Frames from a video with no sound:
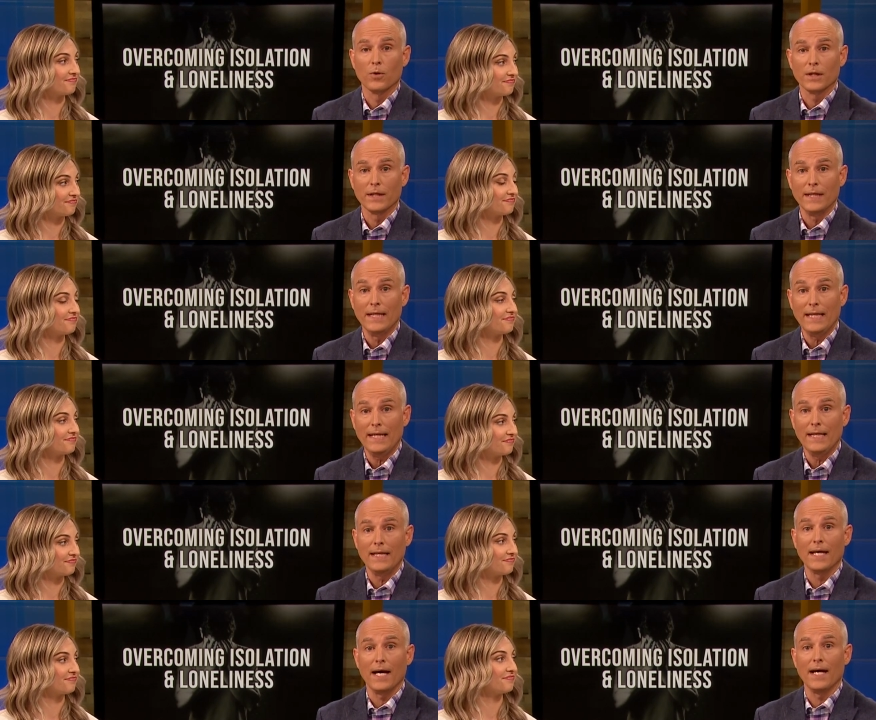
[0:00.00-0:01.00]
Speaker 1: really
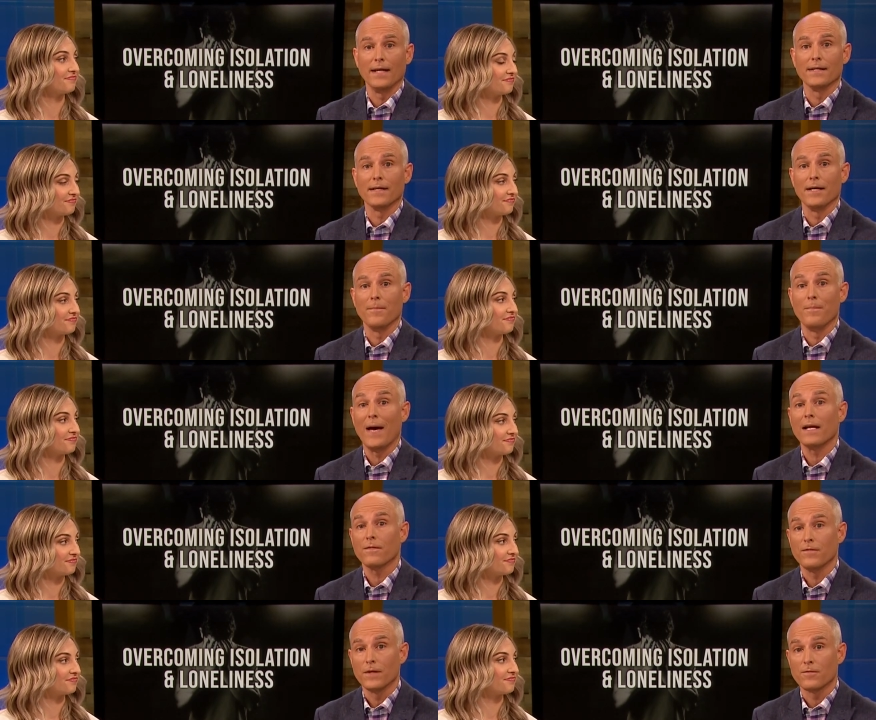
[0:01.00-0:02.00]
need and uh,
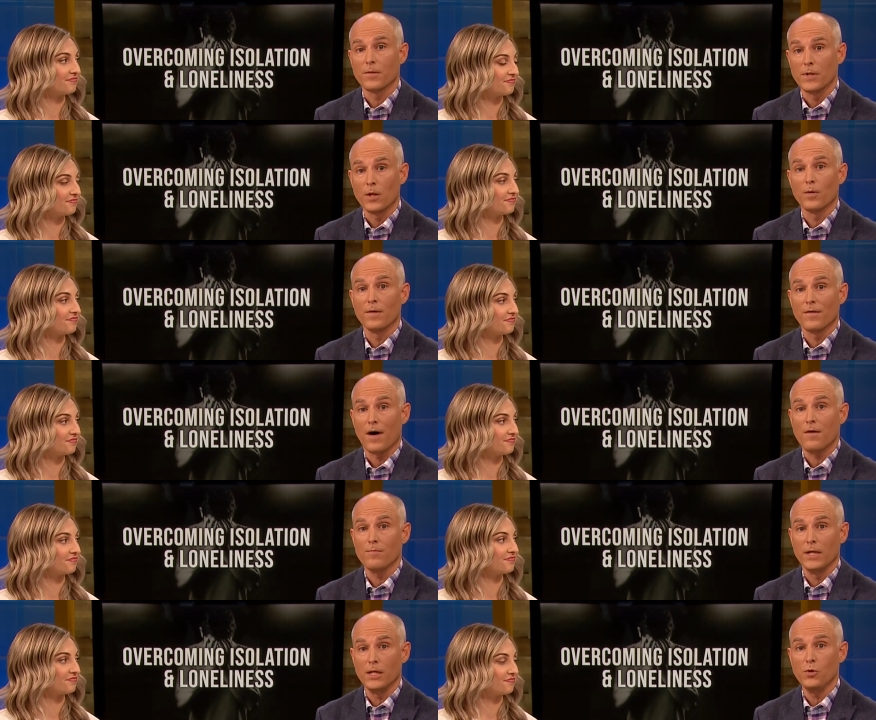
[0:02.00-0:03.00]
benefit from your
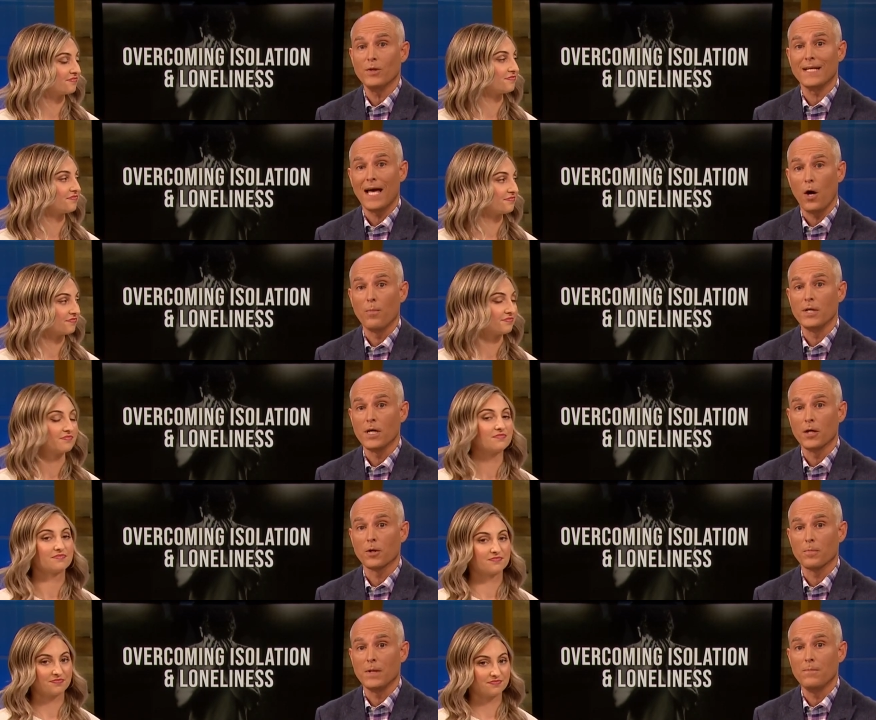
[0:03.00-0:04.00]
involvement. You can help
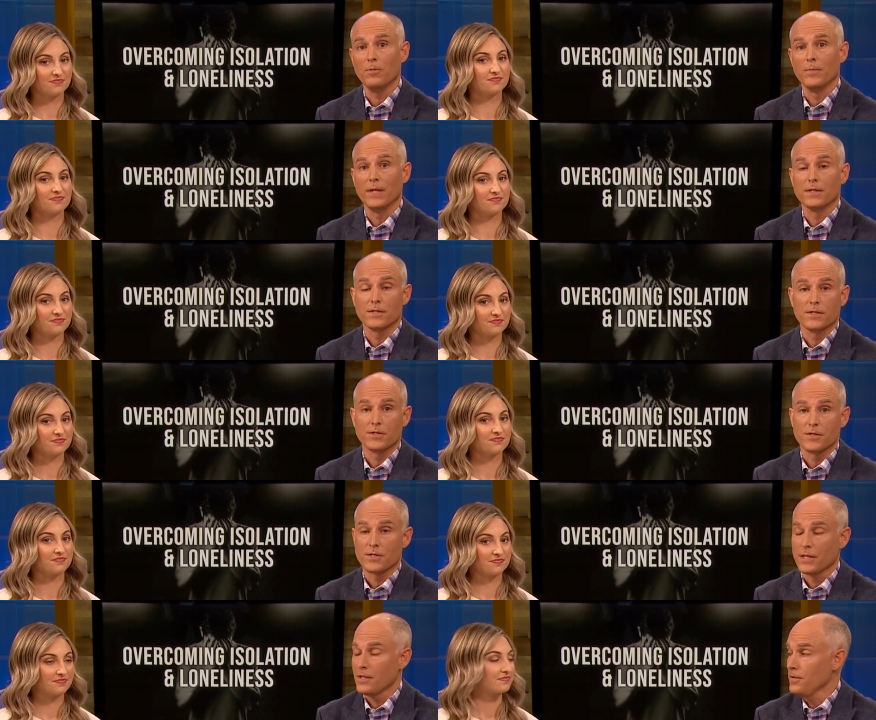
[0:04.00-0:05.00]
younger people make
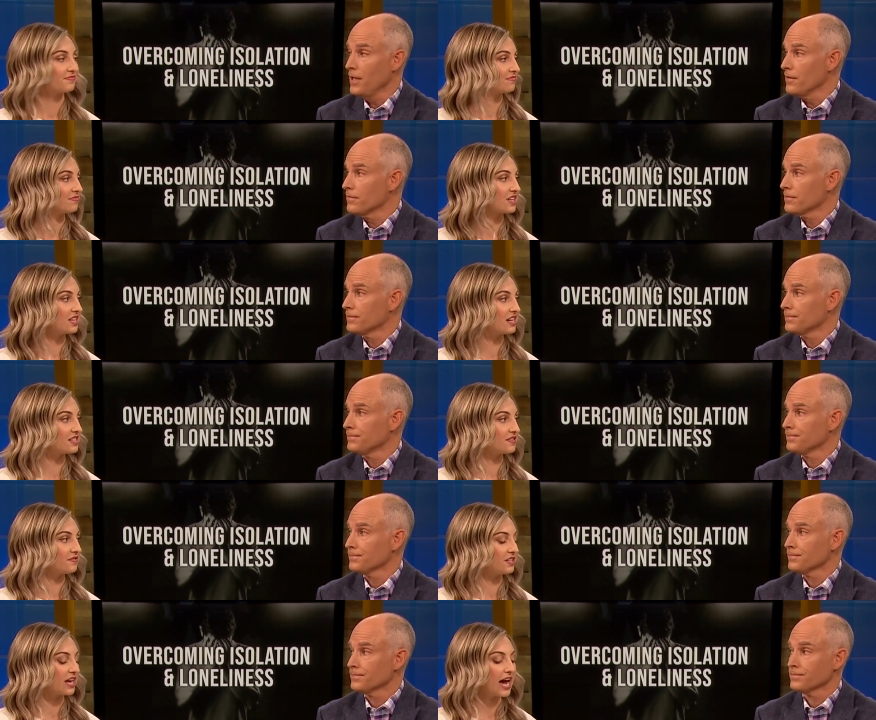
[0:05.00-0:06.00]
decisions like you have.
Speaker 2: Yeah,
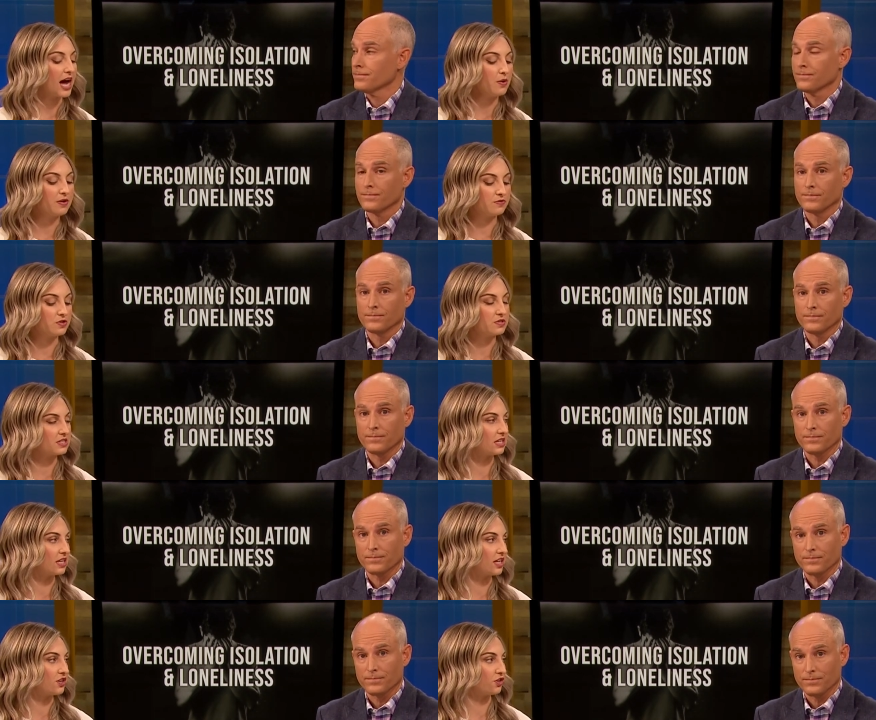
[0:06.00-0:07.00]
definitely. How have you
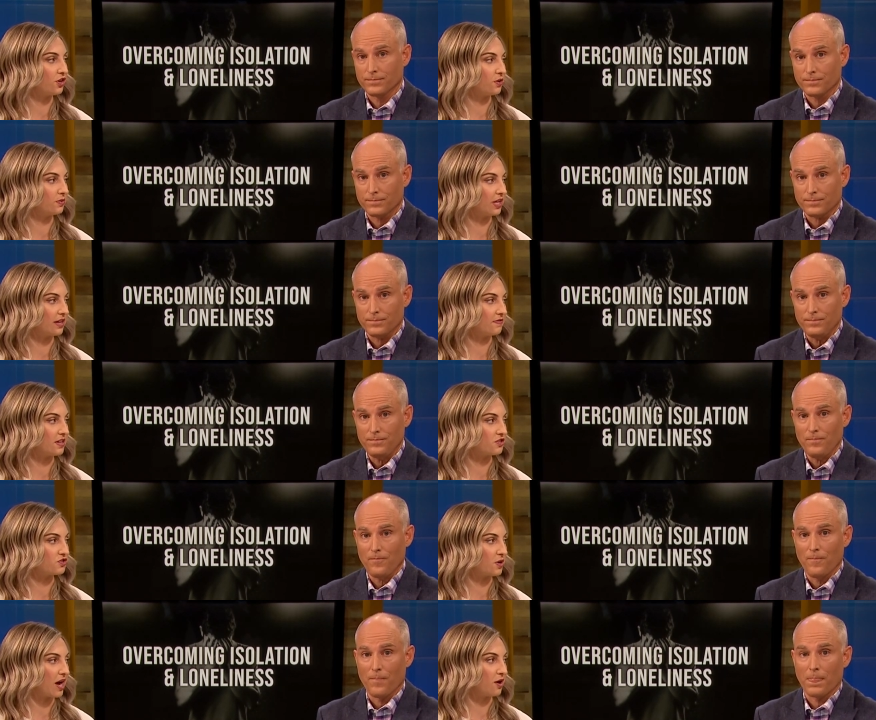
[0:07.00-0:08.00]
seen it in your own life,
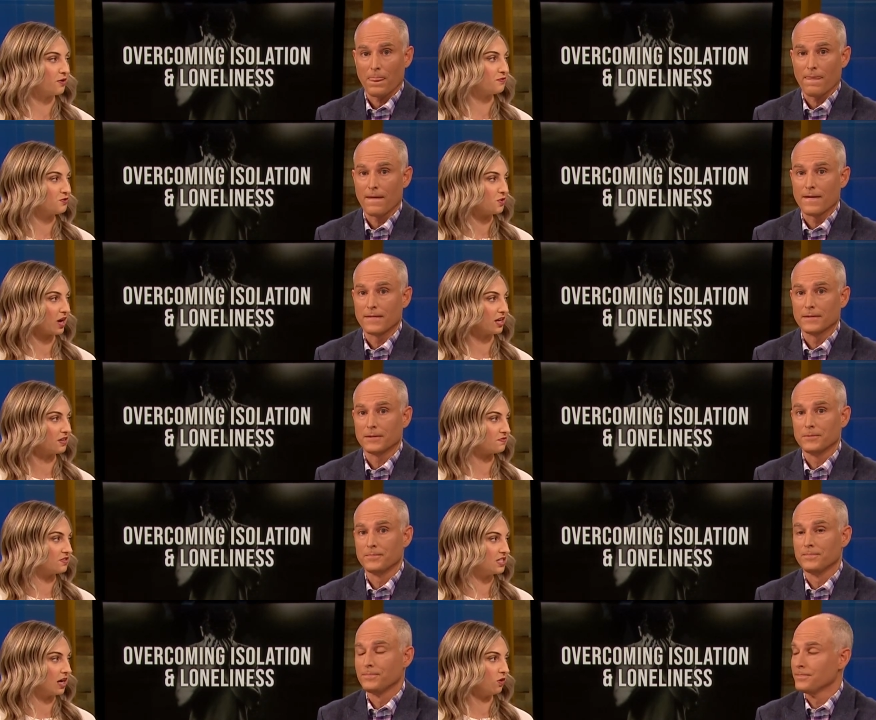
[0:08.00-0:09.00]
Andrew? How have you kind
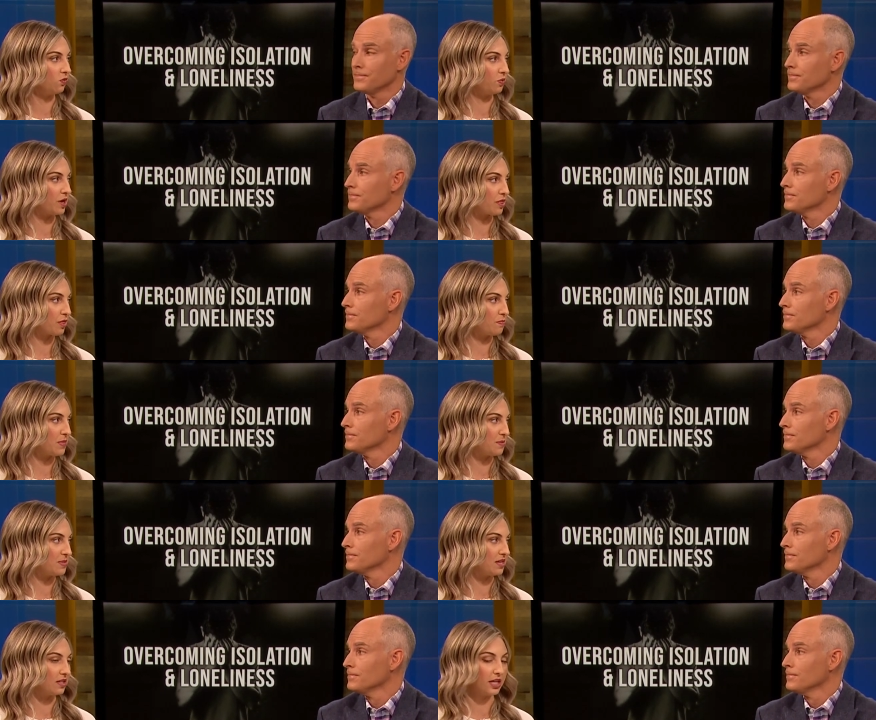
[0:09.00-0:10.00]
of dealt with
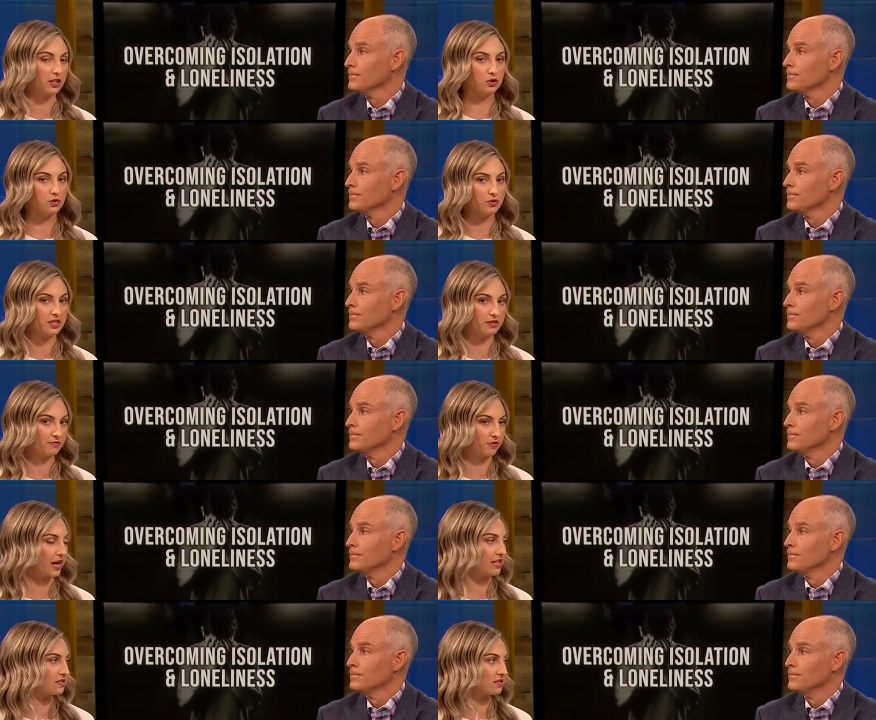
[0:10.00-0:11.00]
maybe like losing
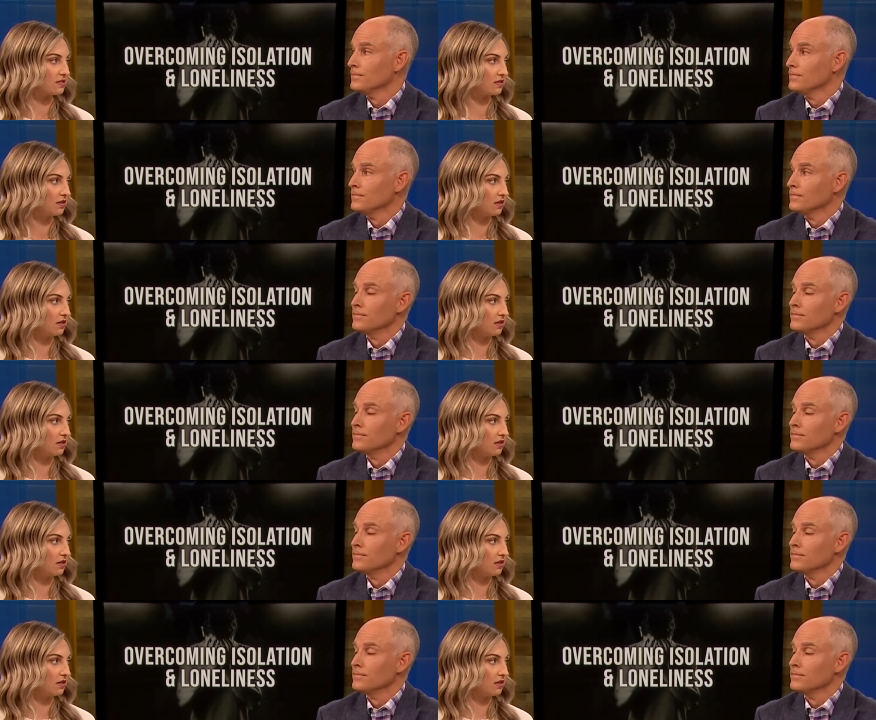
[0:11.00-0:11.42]
friends?